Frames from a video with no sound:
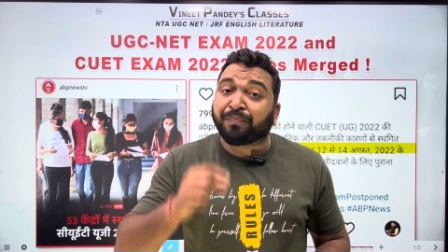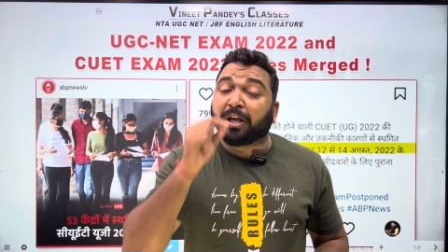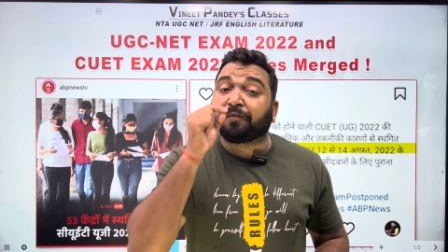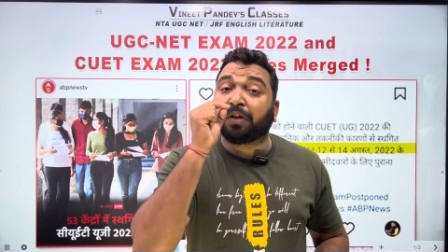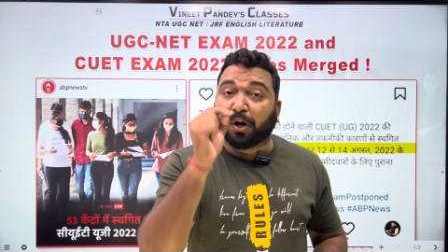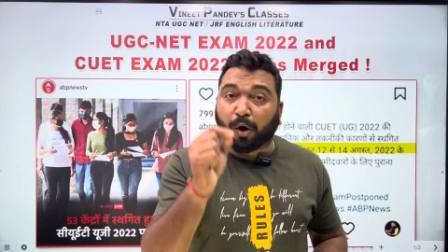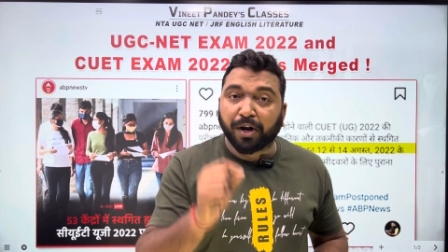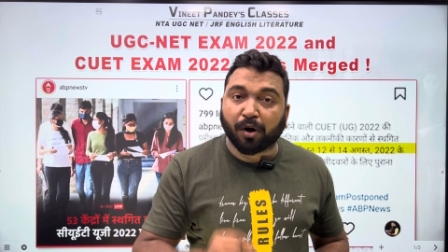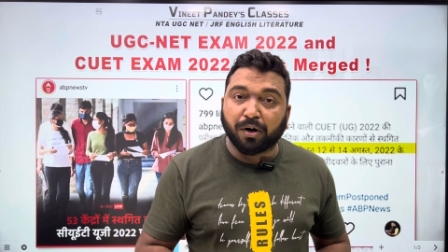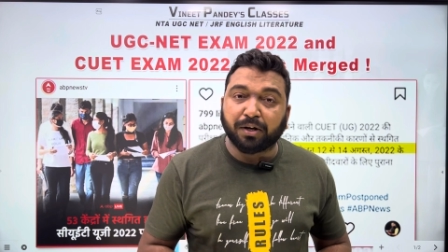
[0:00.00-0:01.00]
If the law and
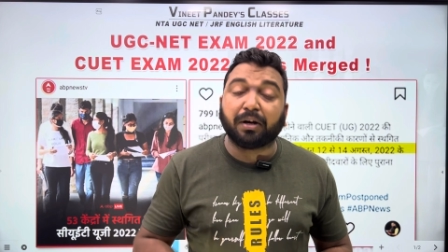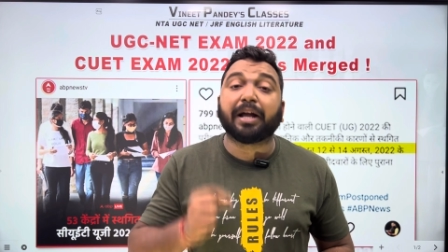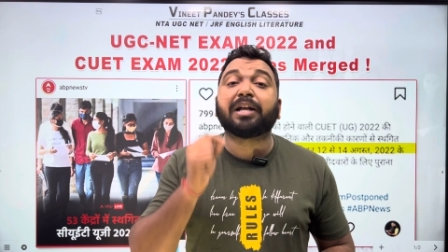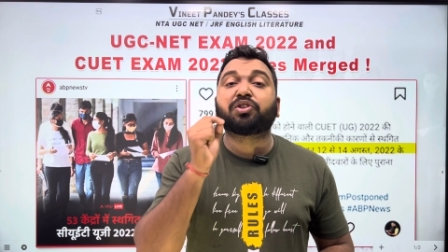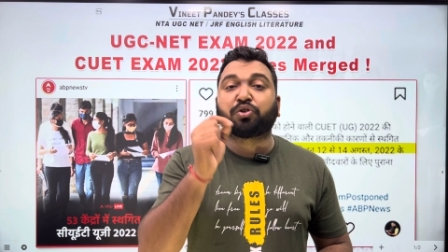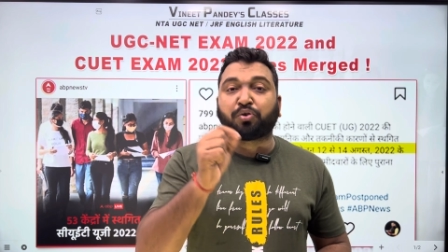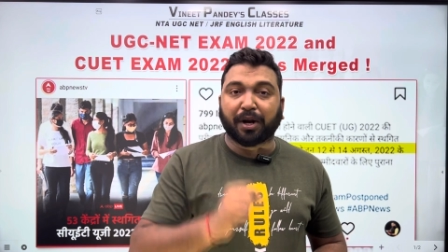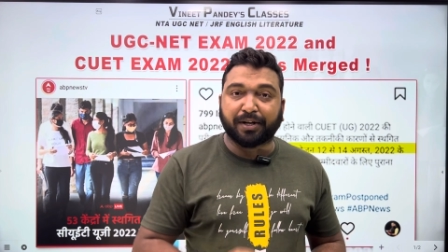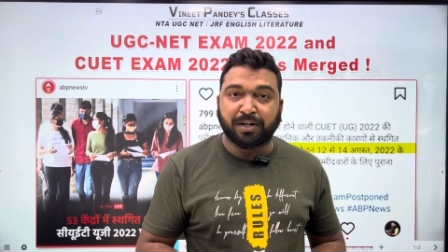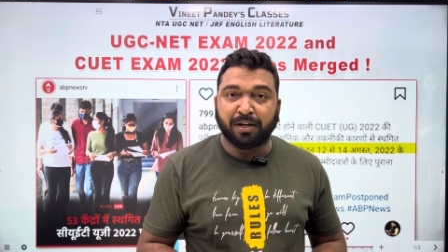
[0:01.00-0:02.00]
order is
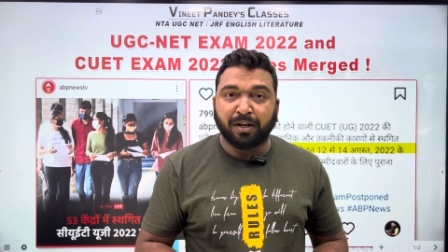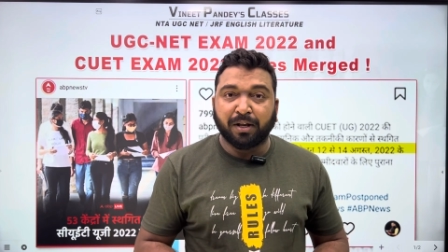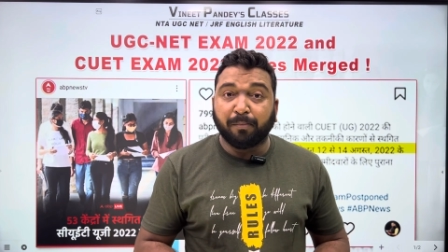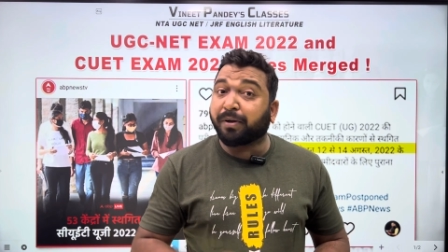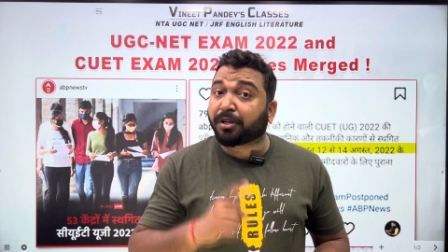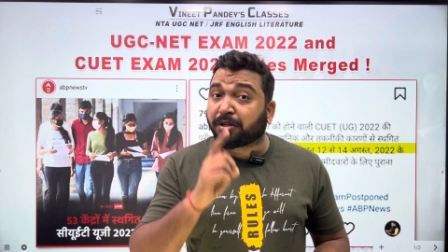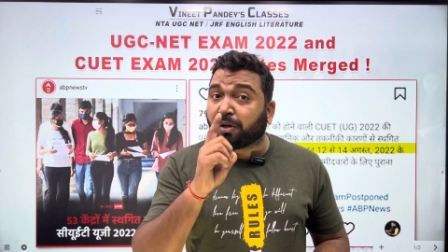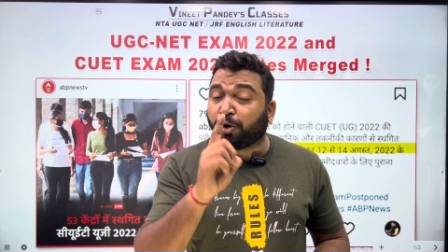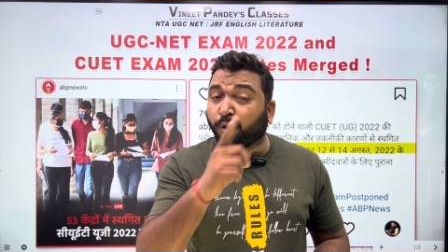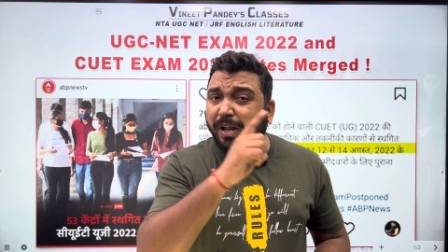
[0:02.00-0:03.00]
strict, because
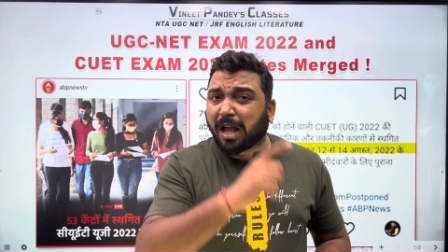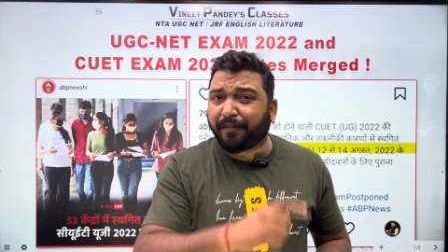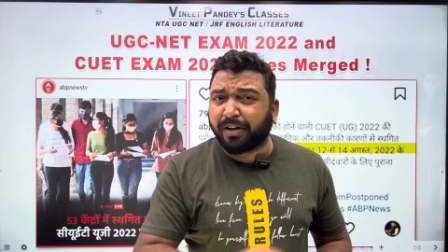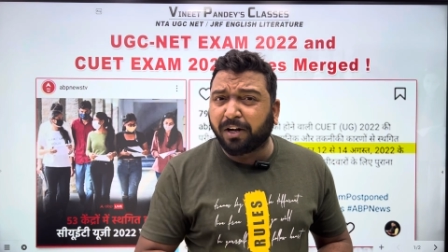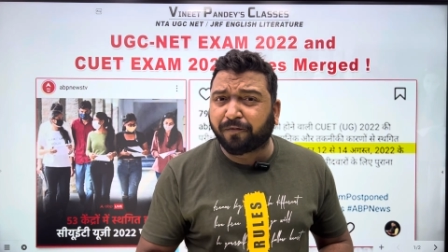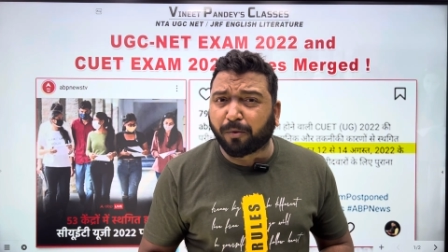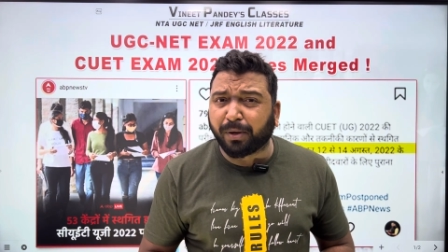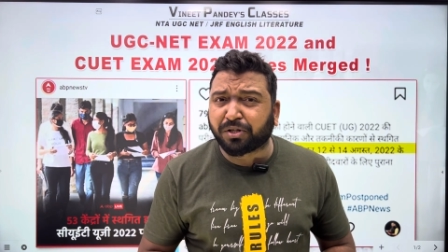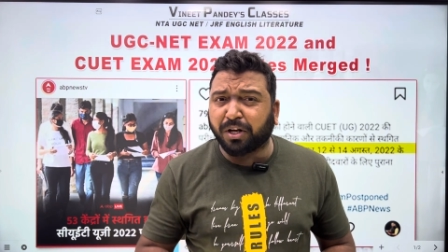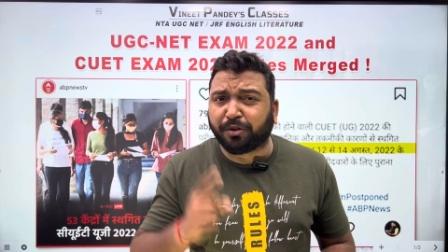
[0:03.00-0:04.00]
do we have any
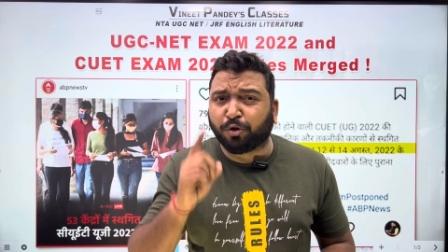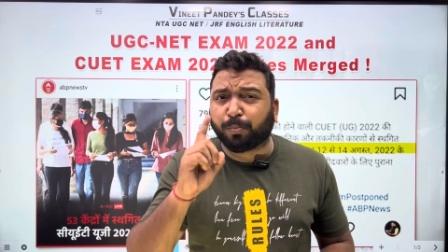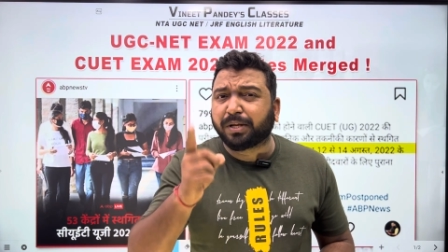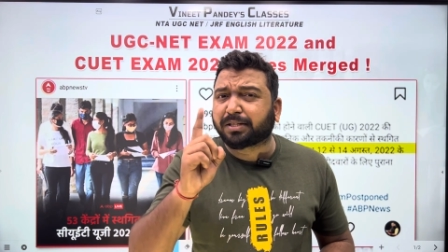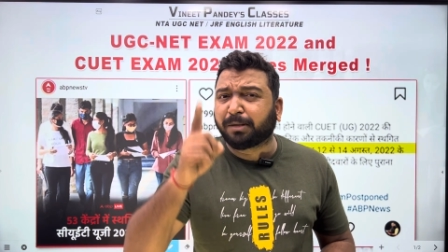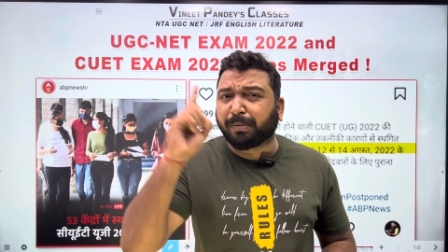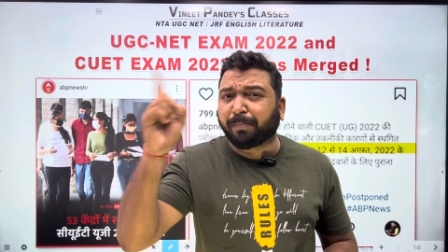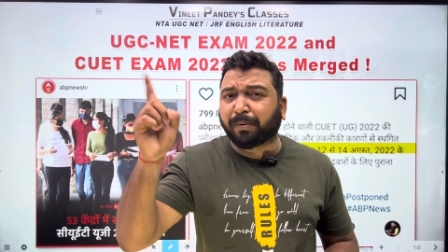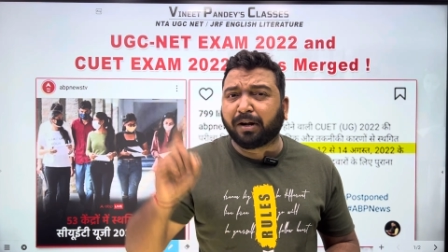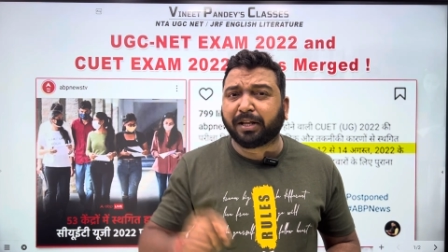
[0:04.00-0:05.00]
information UPSC
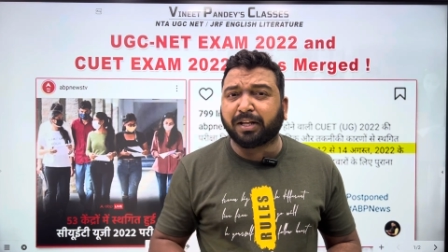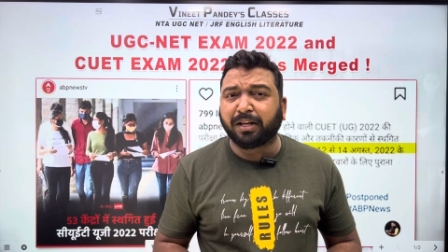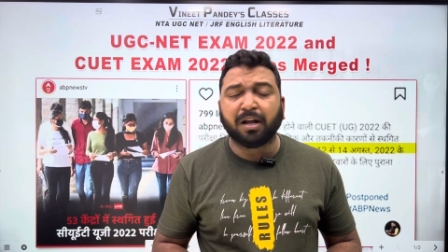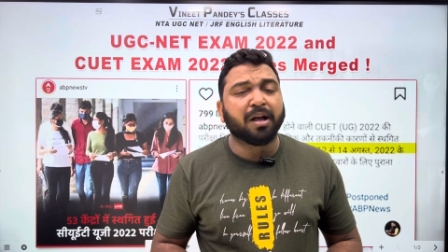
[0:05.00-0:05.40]
paper leaking?